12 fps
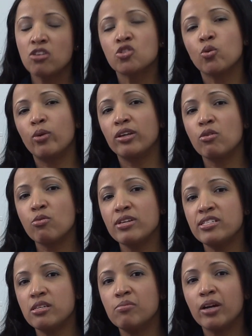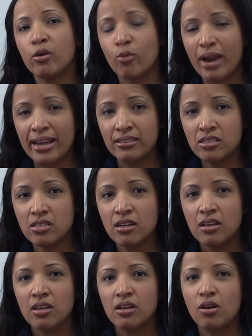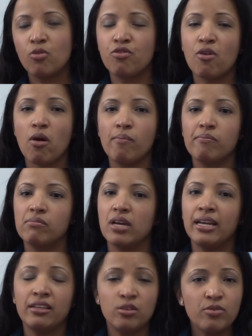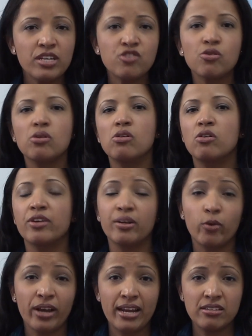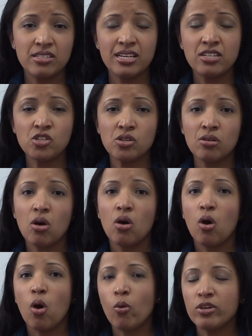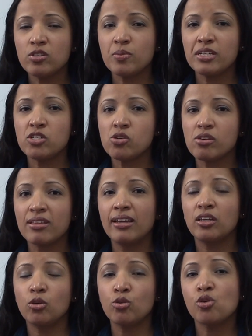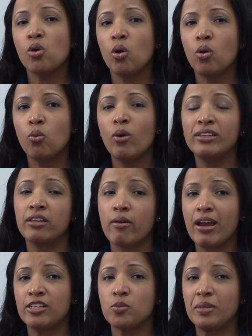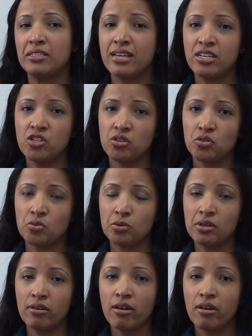So when you receive a grant from an individual or an organization, always make sure that you know what their expectations were.